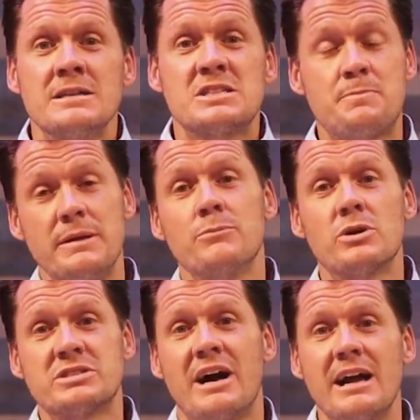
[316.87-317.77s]
spend
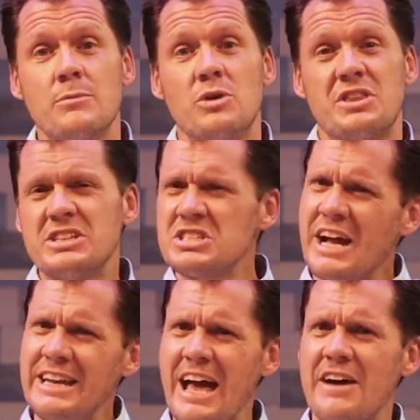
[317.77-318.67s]
more time with. I just
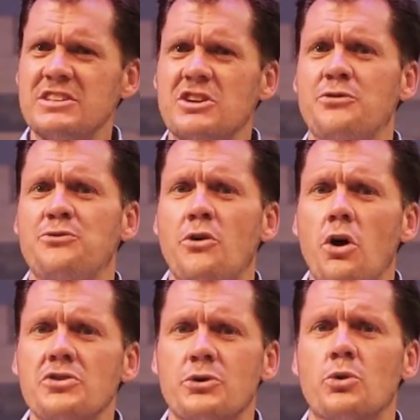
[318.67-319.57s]
kind of have a
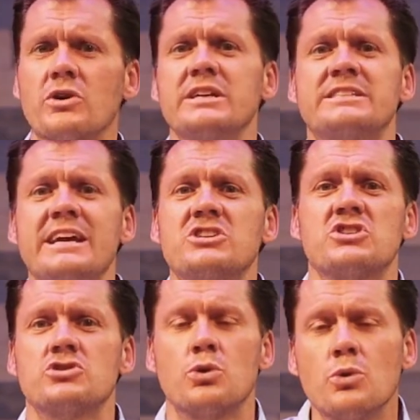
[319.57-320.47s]
default
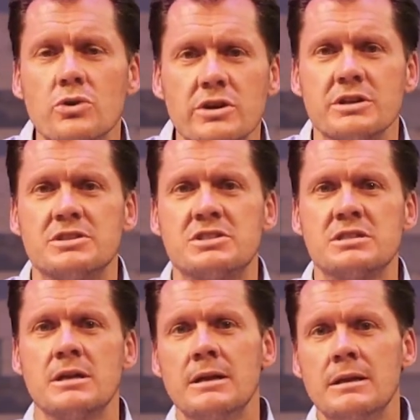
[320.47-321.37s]
orientation
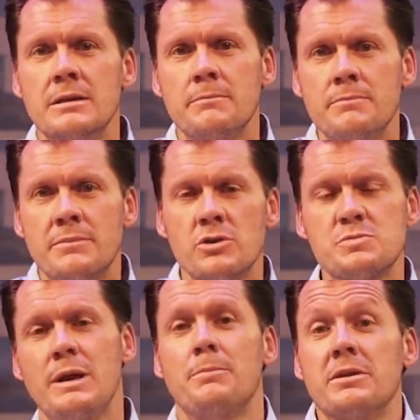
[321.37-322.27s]
towards
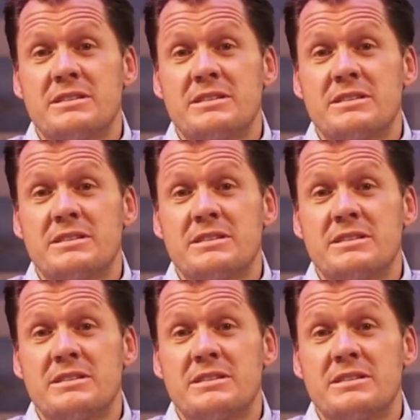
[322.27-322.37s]
those people.